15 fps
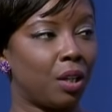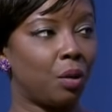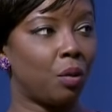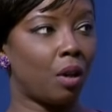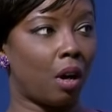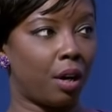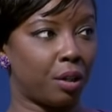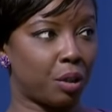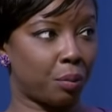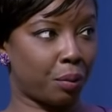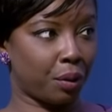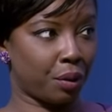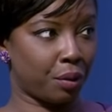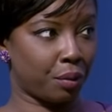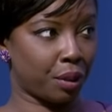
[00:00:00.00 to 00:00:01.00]
youth
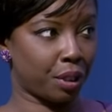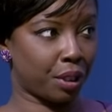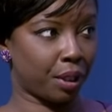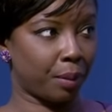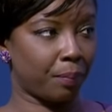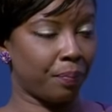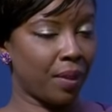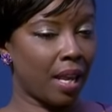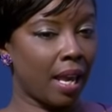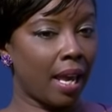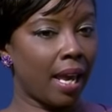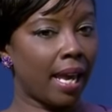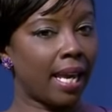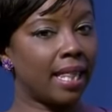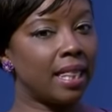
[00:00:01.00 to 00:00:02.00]
entrepreneurship.
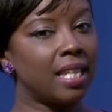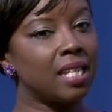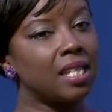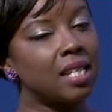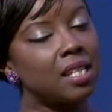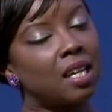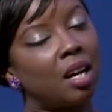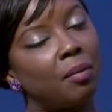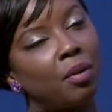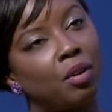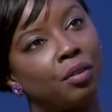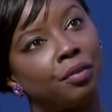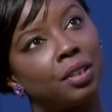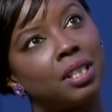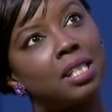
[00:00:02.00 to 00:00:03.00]
And this has come
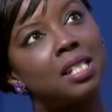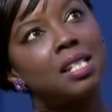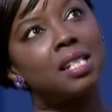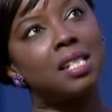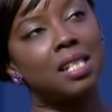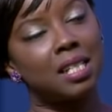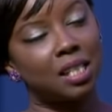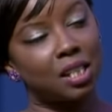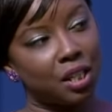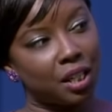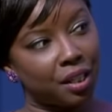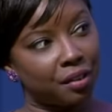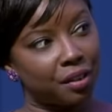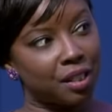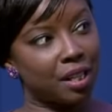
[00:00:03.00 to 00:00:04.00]
over 6
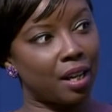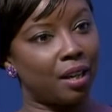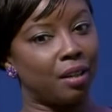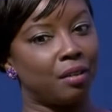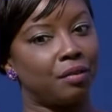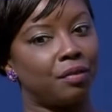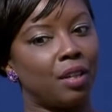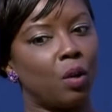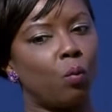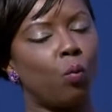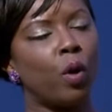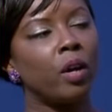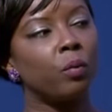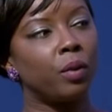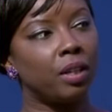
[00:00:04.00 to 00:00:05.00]
years of
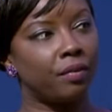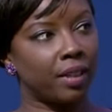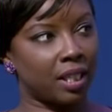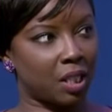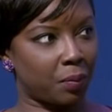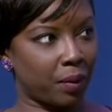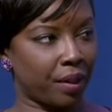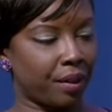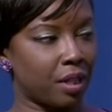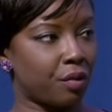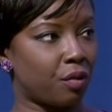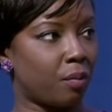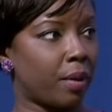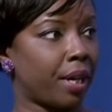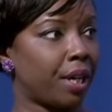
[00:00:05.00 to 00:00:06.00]
what we've experienced
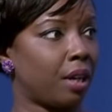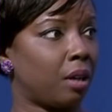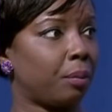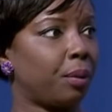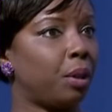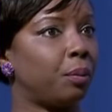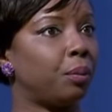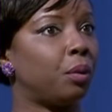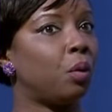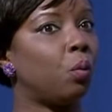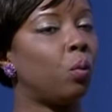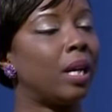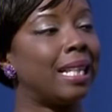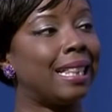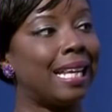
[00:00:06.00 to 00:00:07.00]
from our young people,
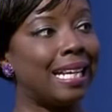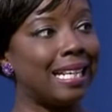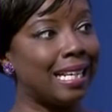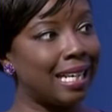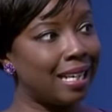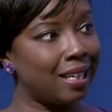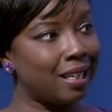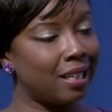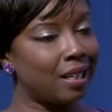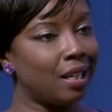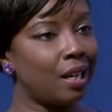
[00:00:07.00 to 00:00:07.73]
what they need,